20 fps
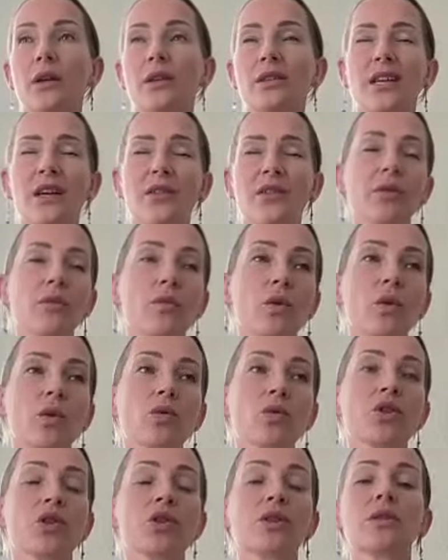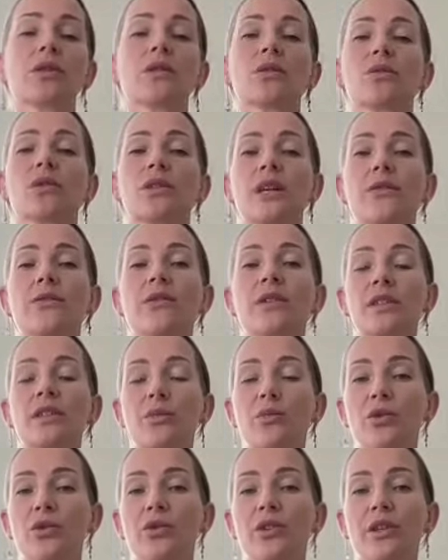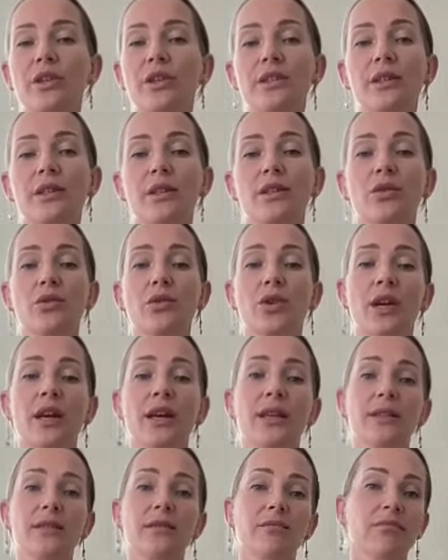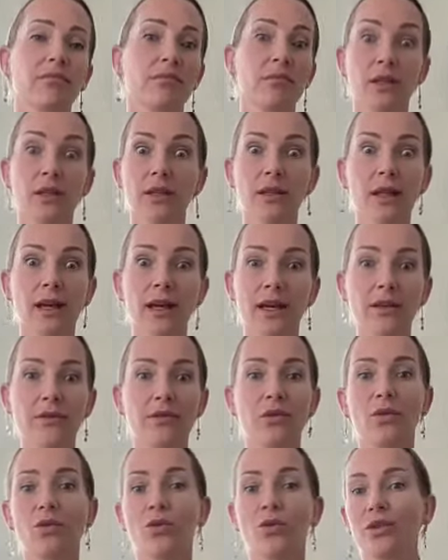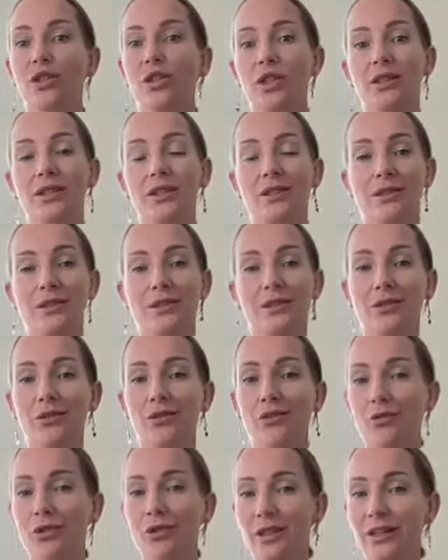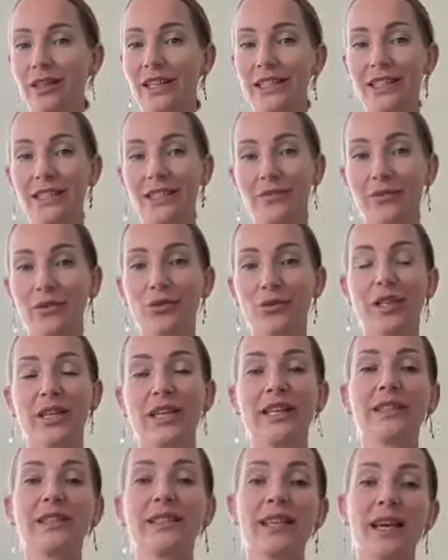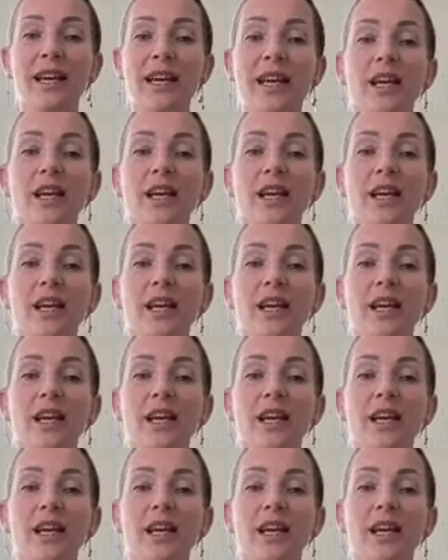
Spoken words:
tough emotions or tough experience that you had in life or just during last few days.